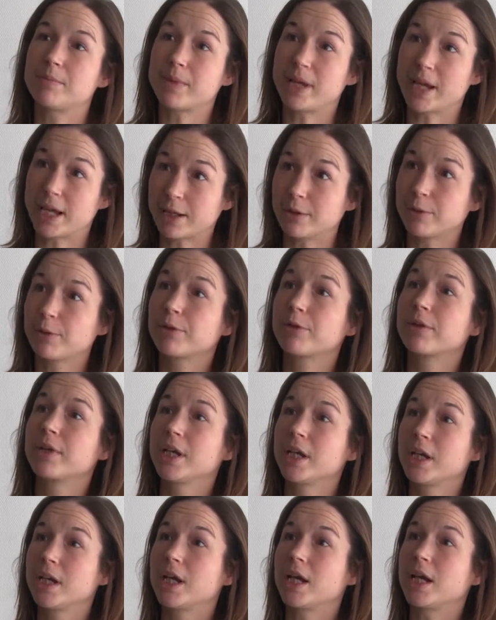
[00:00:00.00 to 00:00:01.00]
health,
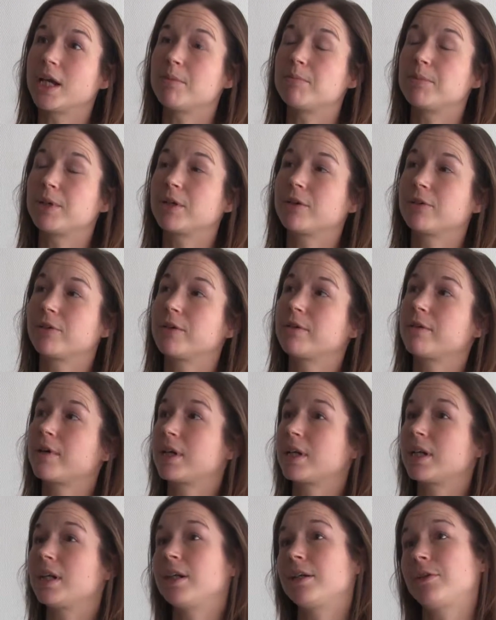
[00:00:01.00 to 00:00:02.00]
because there are
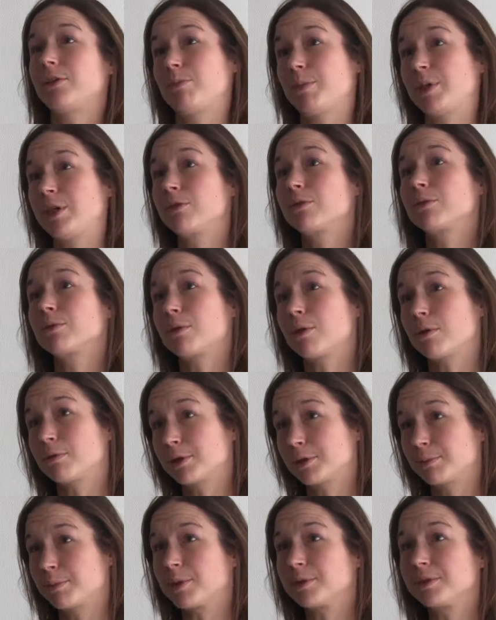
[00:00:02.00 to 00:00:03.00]
clear spatial
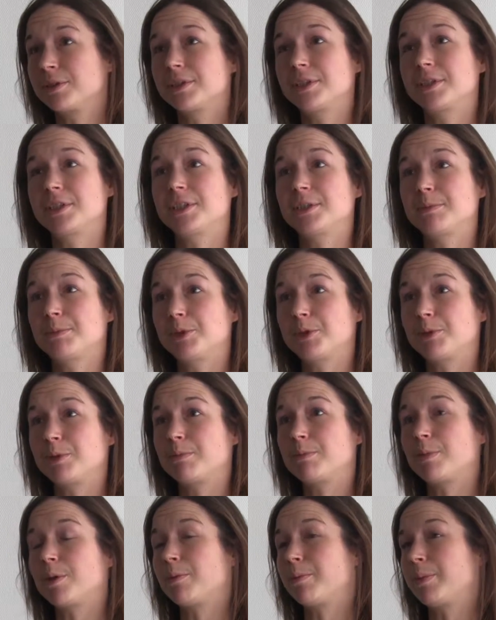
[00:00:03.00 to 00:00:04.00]
correspondences
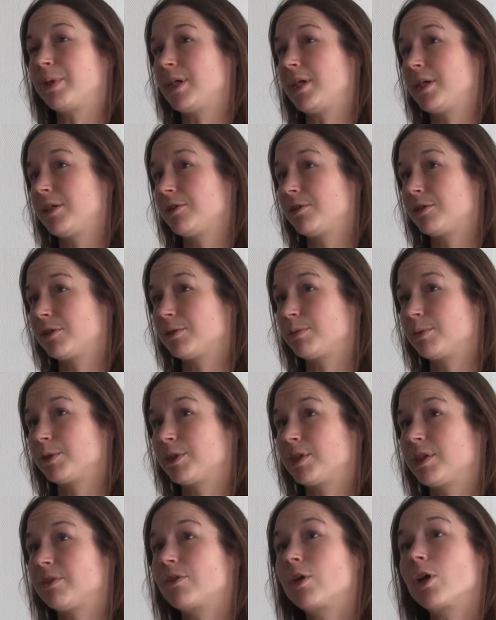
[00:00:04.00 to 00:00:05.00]
between populations
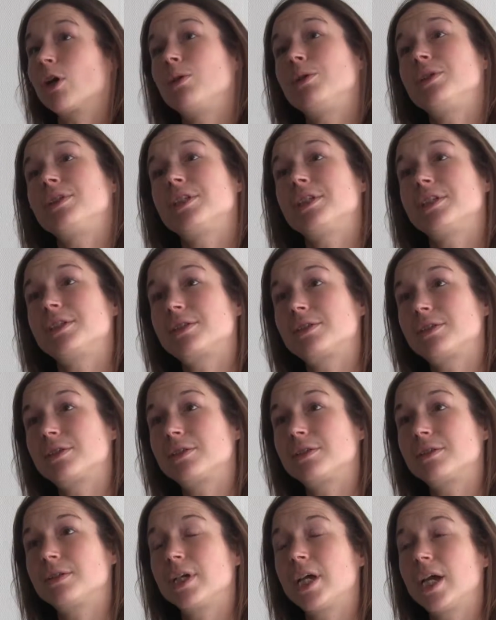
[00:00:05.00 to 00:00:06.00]
which live closest
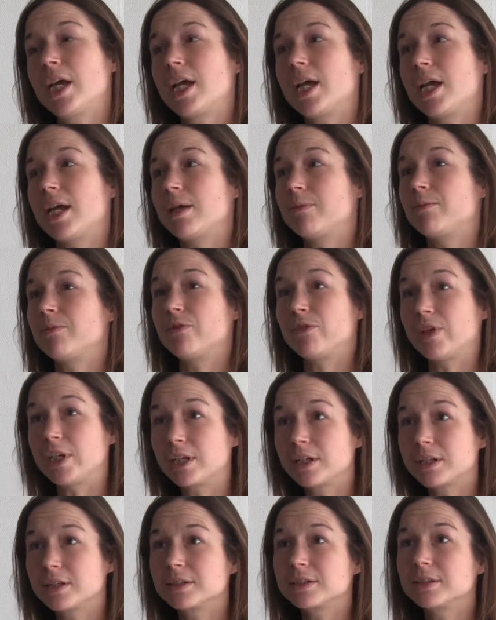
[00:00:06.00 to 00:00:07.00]
to
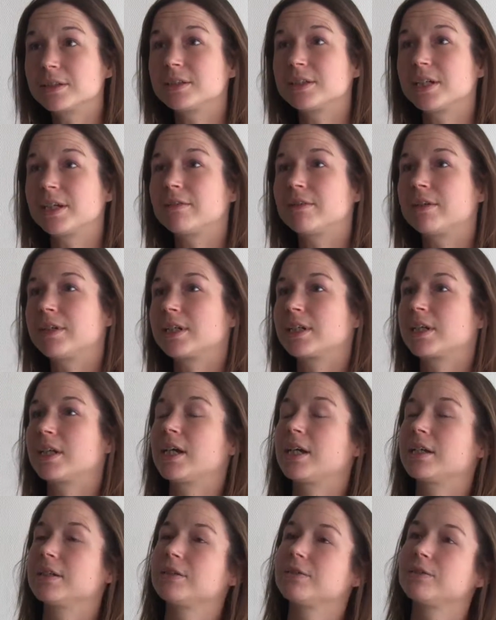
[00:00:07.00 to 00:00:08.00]
vacant and derelict
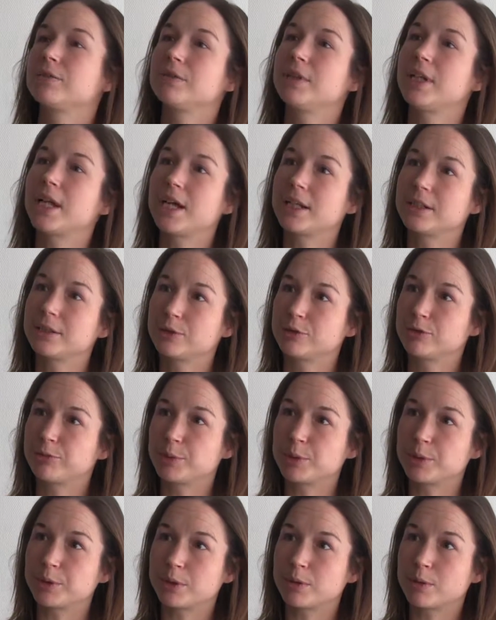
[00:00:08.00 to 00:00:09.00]
land or land of
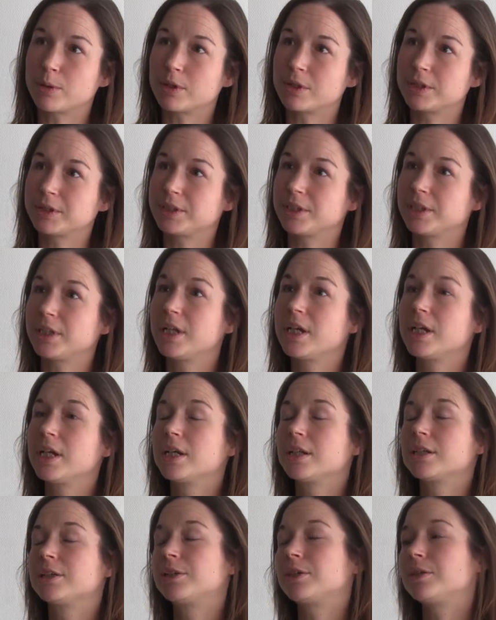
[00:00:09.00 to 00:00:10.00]
poor quality
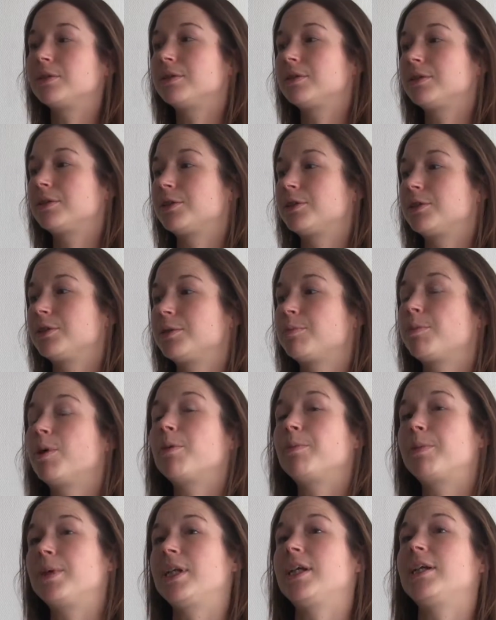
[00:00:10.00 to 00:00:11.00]
to the
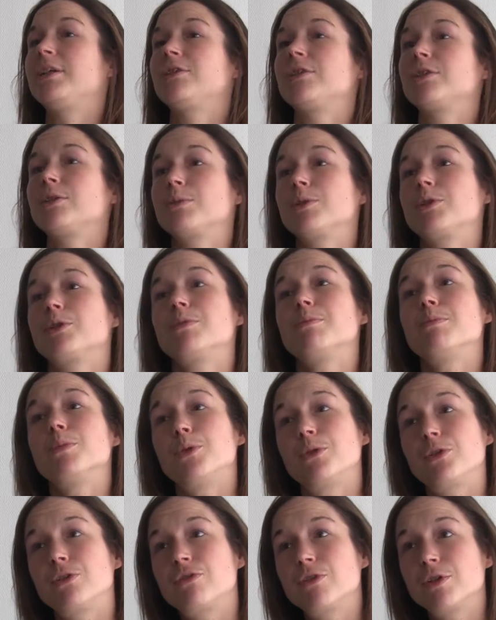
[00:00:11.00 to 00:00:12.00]
populations which are
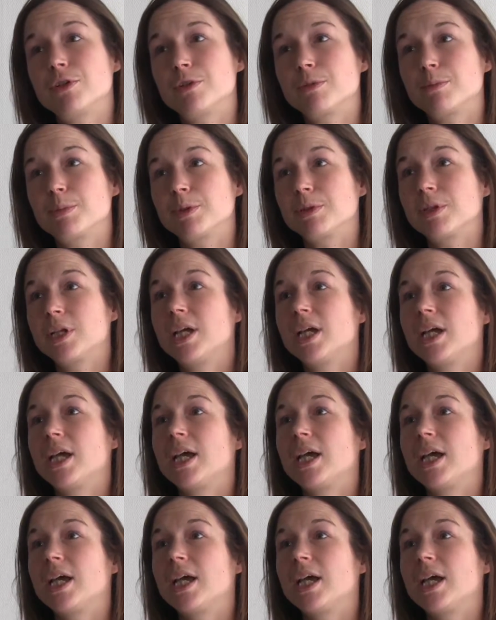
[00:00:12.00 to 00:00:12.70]
most vulnerable,